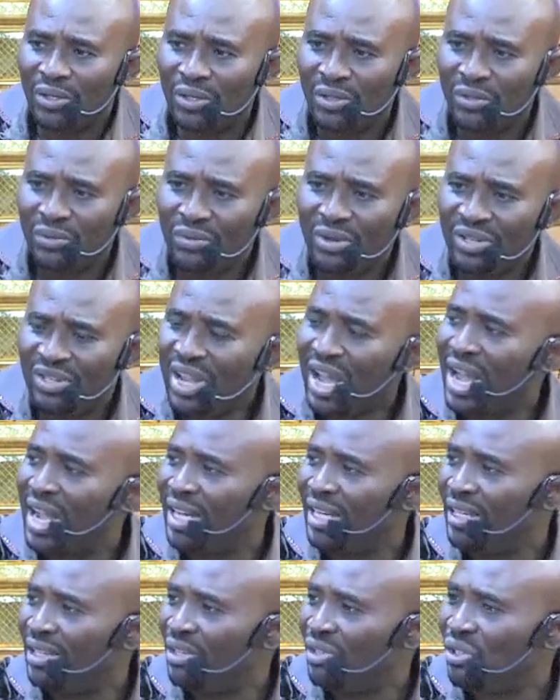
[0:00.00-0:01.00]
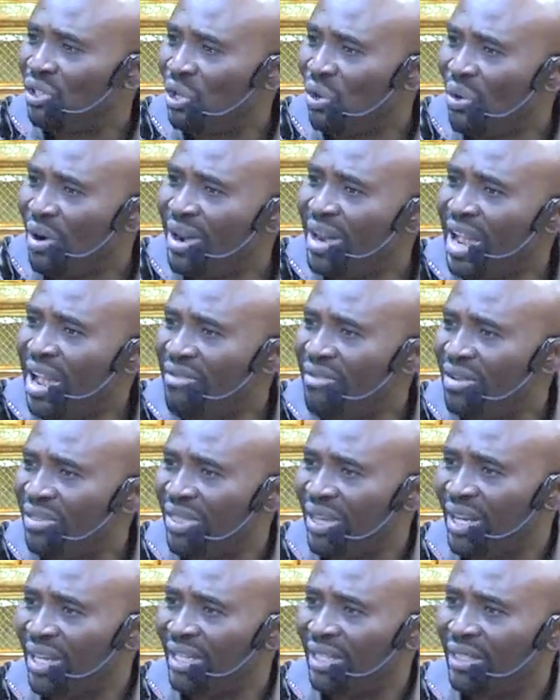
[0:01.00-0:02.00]
resign, surrender
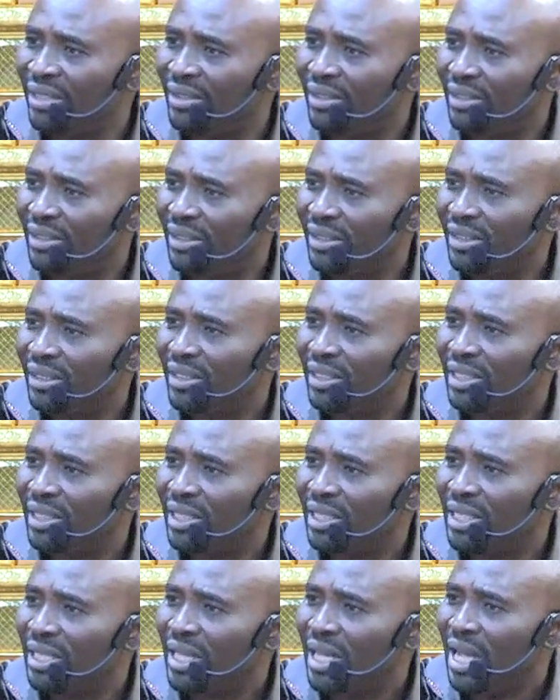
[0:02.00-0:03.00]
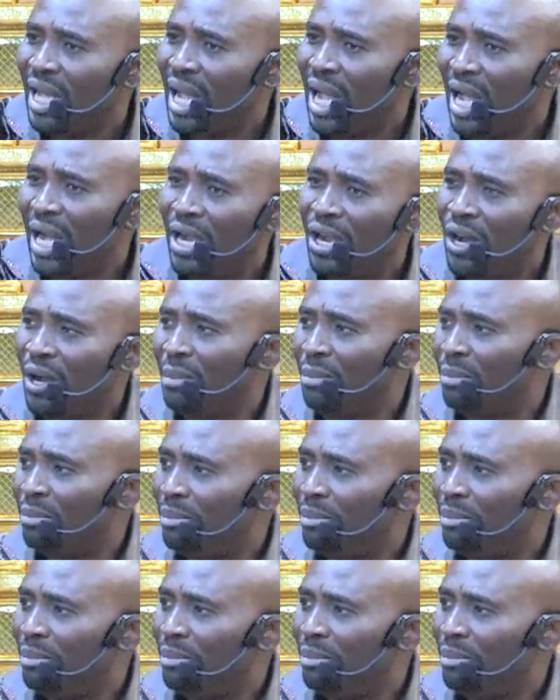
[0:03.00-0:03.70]
everything, and come.